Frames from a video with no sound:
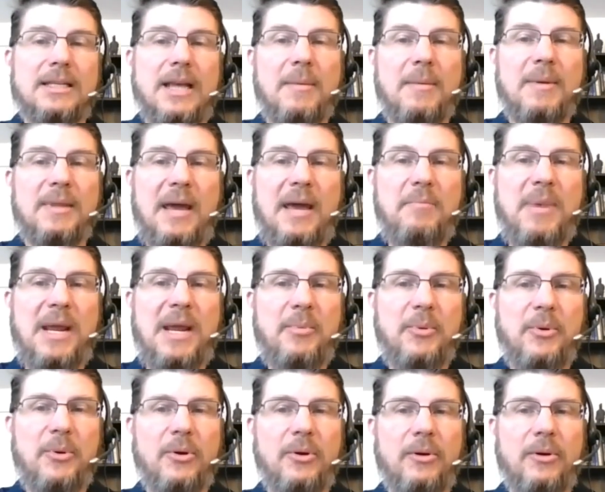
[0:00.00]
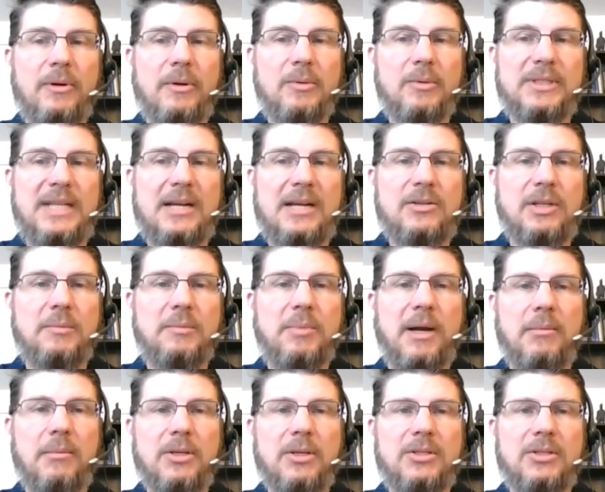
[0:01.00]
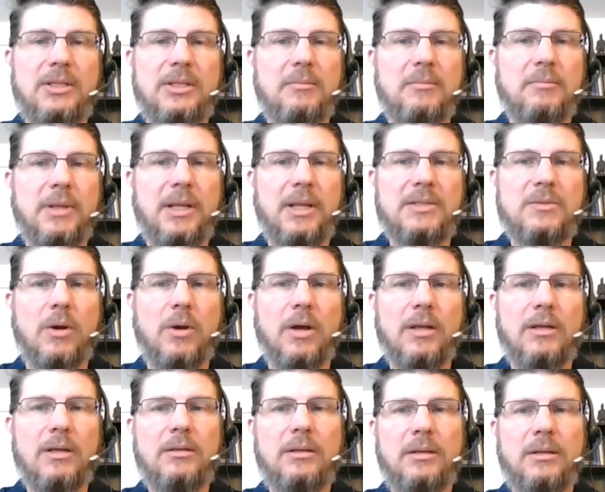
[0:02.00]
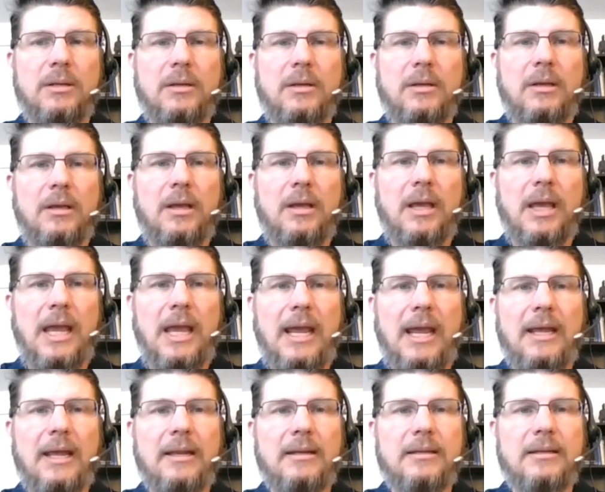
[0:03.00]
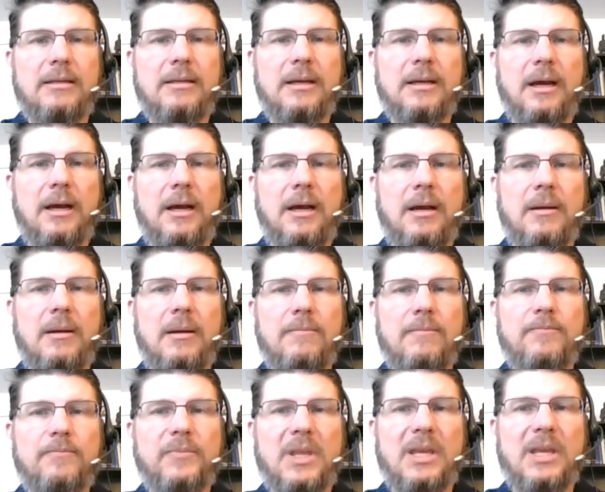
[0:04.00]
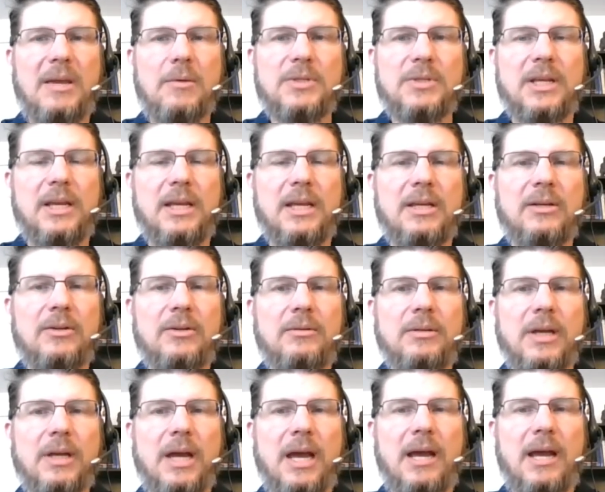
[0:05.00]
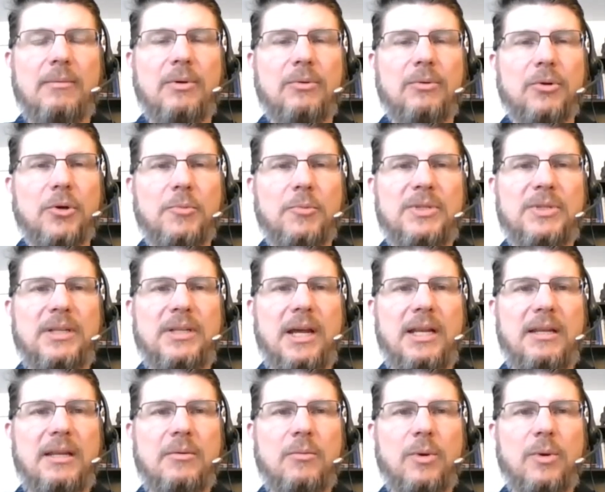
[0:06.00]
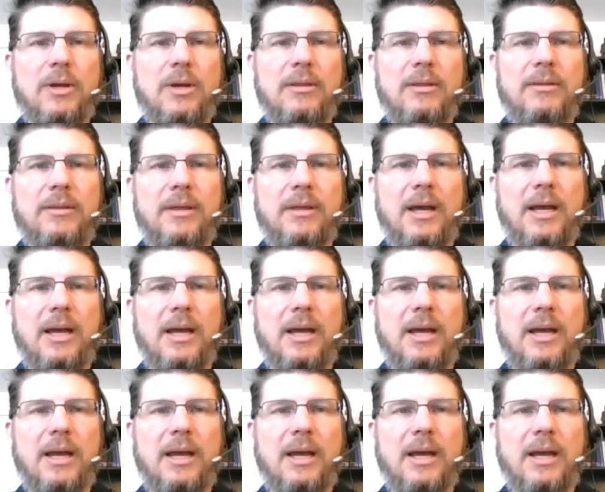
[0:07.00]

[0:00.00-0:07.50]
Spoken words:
I mean, that paper was actually published in PLOS ONE, and it was a group study with